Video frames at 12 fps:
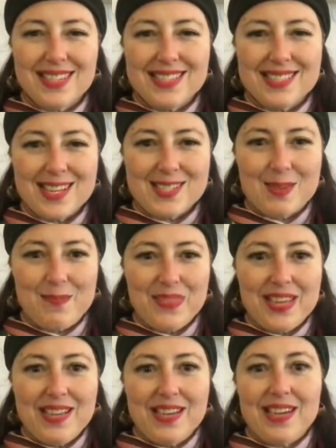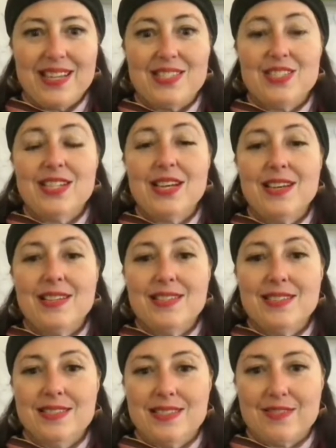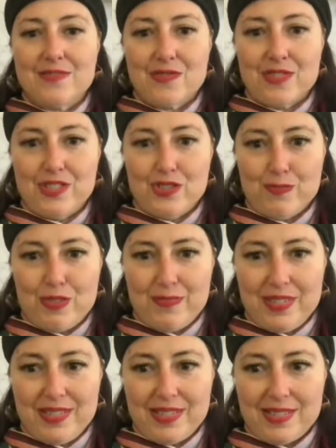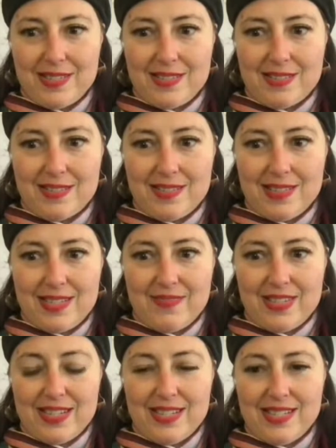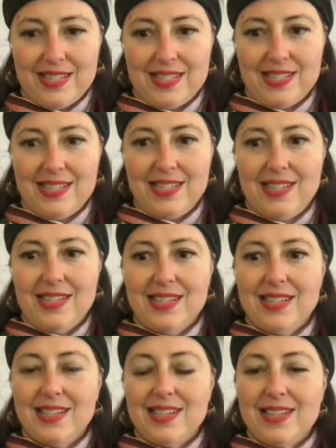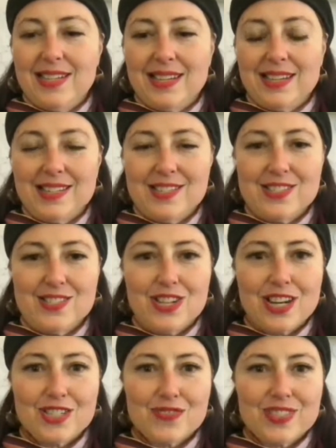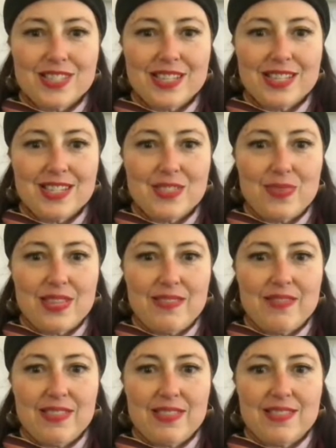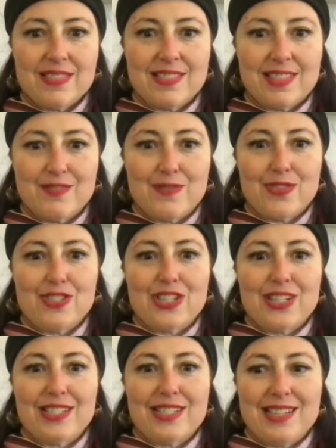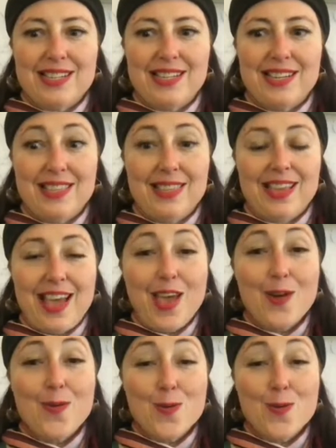Celine says, I had tons of cringe moments at the start of this phase. And Joshua says, We live and learn, unfortunately, in that